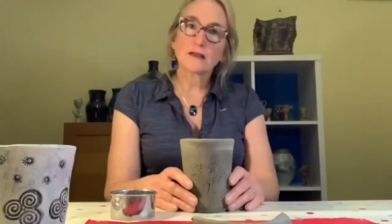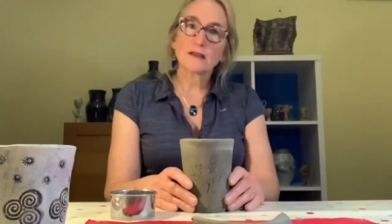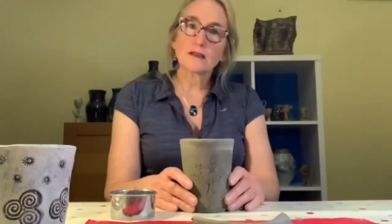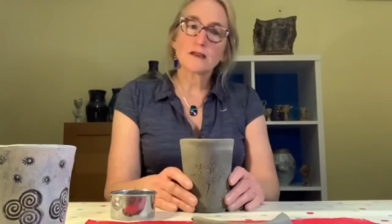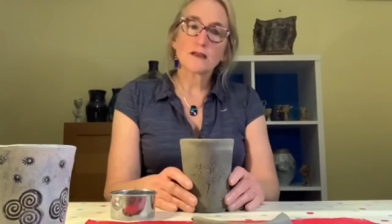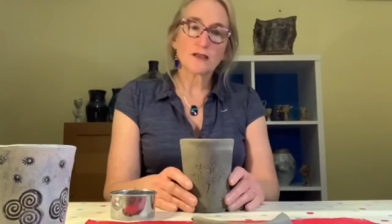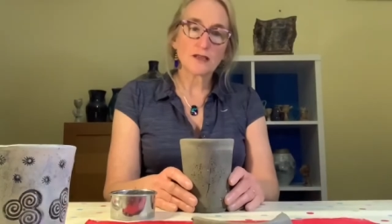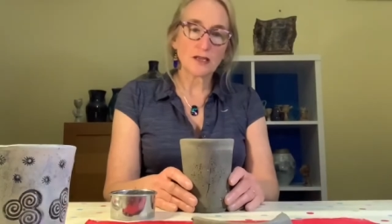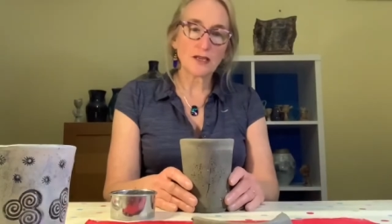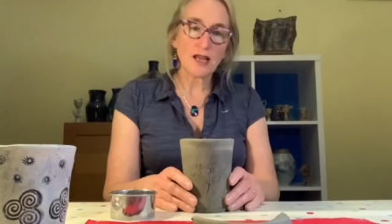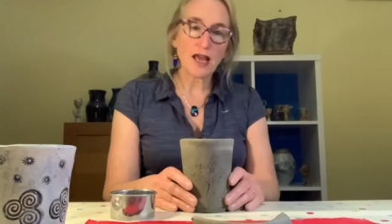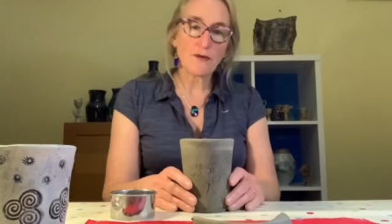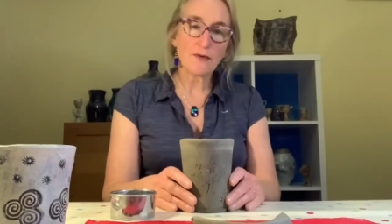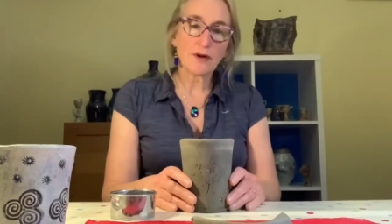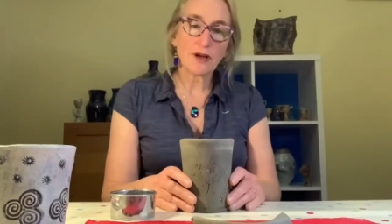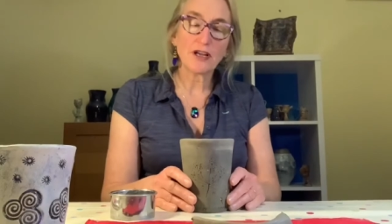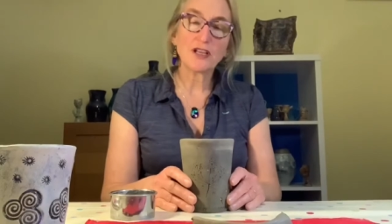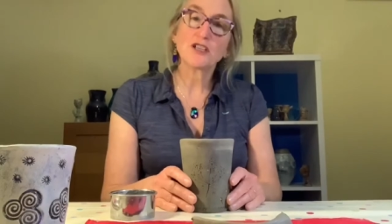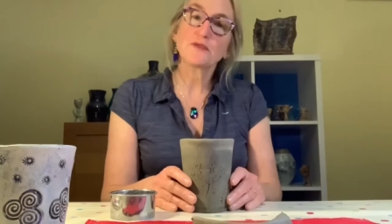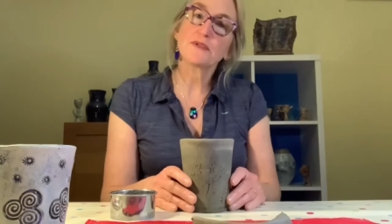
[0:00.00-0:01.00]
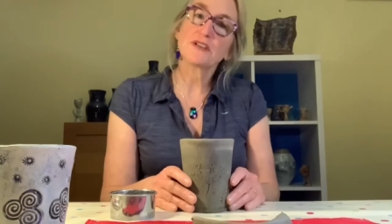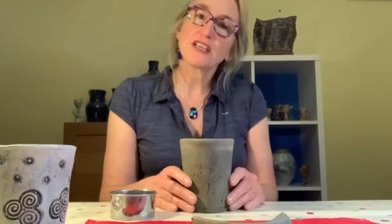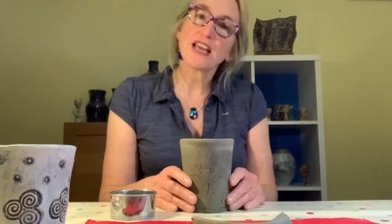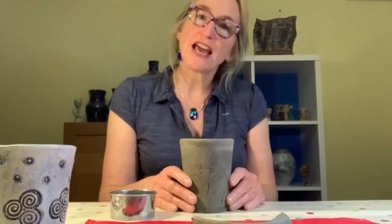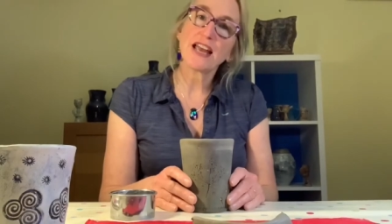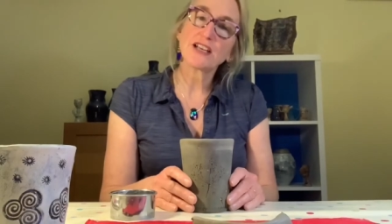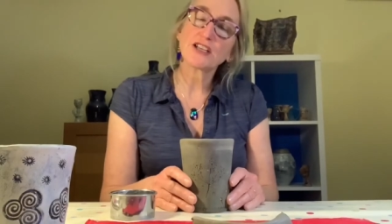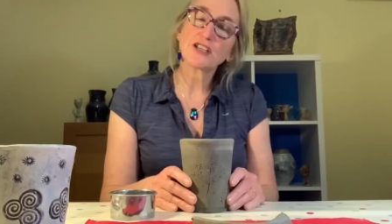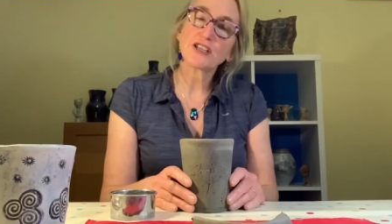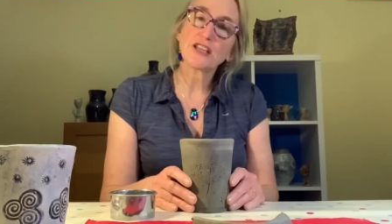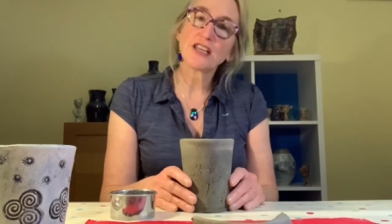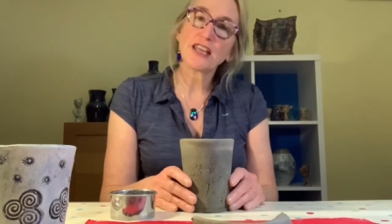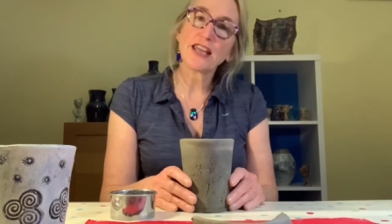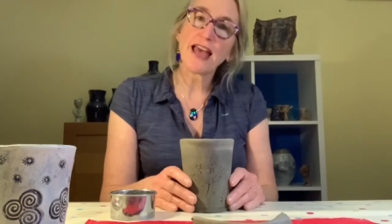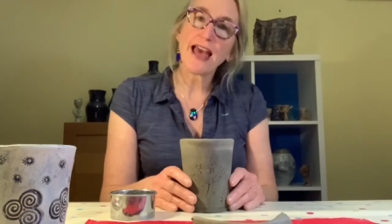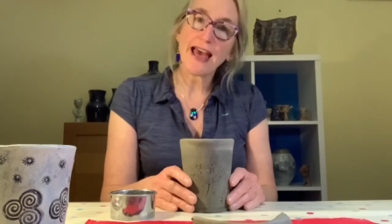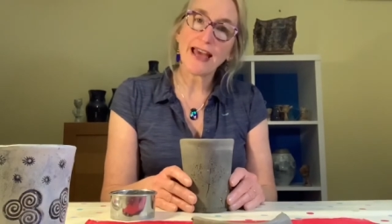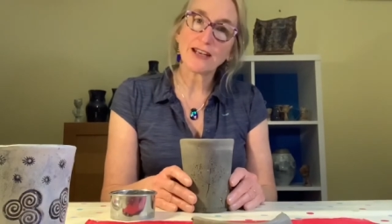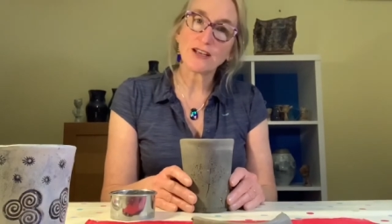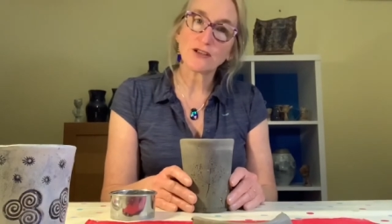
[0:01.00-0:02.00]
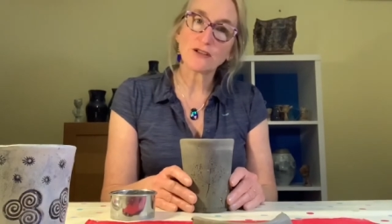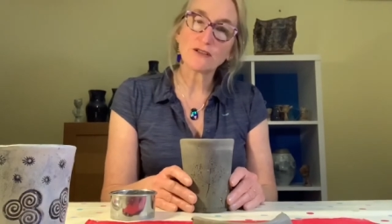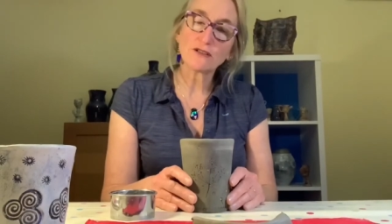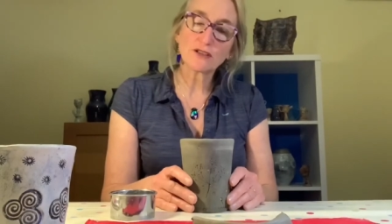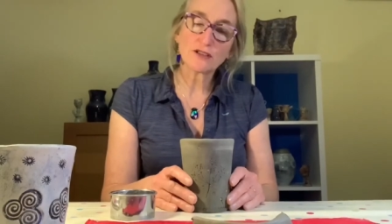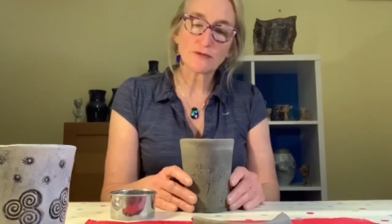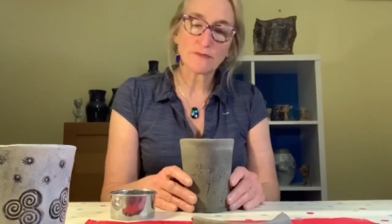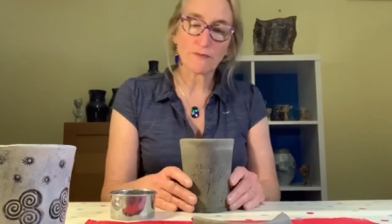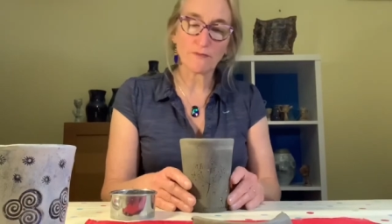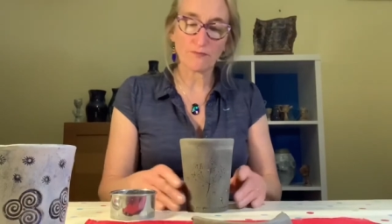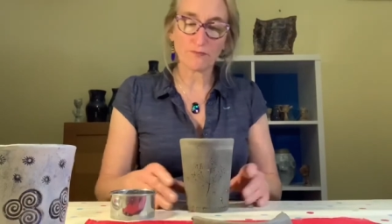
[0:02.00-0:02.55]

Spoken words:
So now we're going to attach the handles.